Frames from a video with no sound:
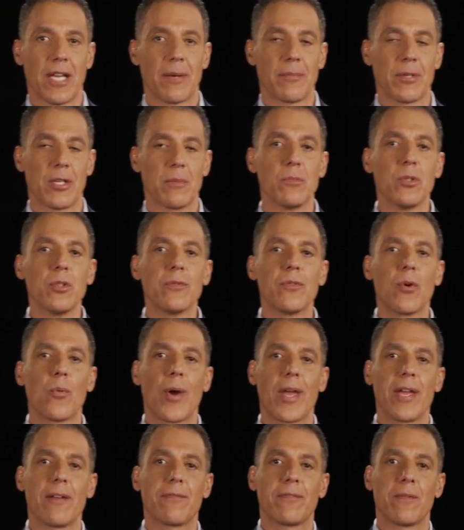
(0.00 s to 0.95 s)
I'm going to move
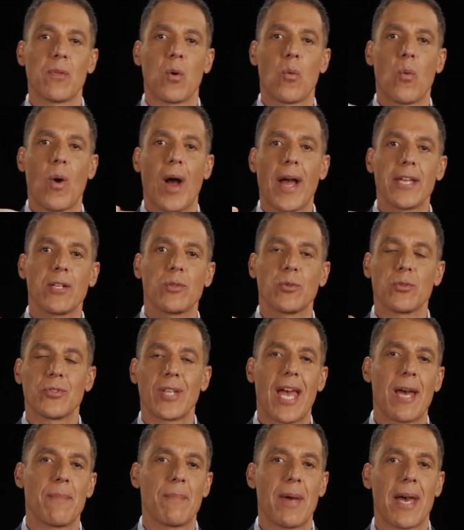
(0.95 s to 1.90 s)
away from the y
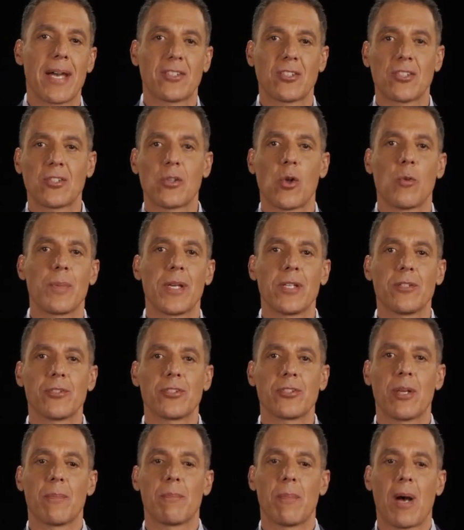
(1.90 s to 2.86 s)
equals mx
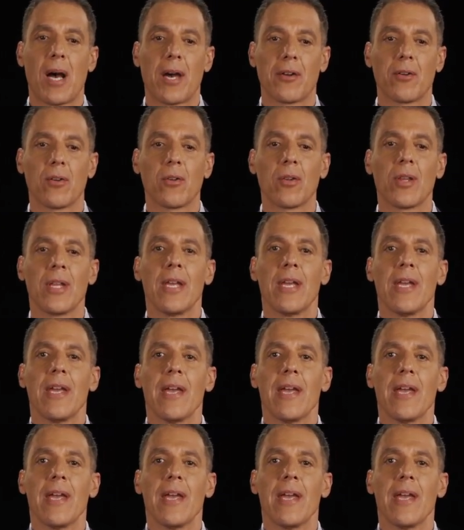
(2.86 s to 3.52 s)
slope-intercept model